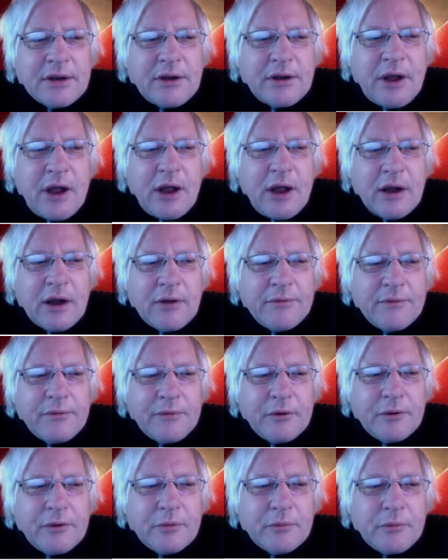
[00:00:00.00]
log
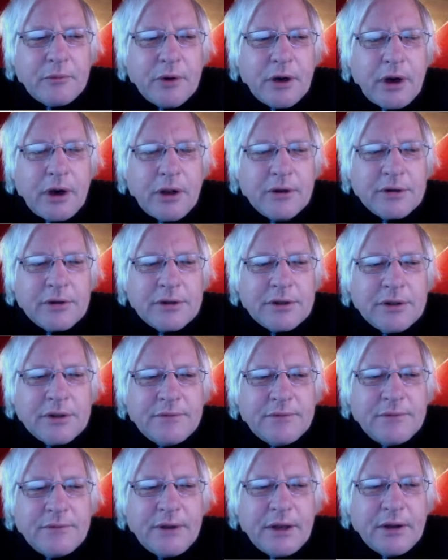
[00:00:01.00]
flume where others had
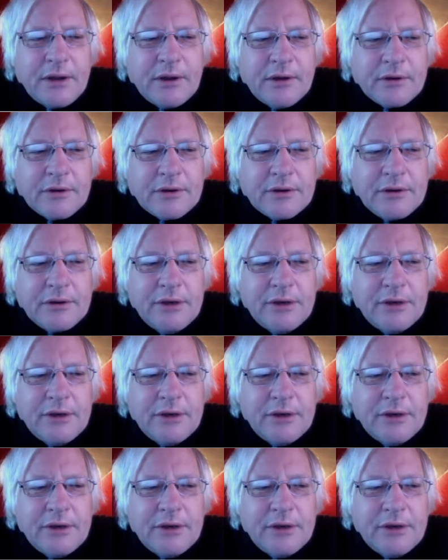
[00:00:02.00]
failed.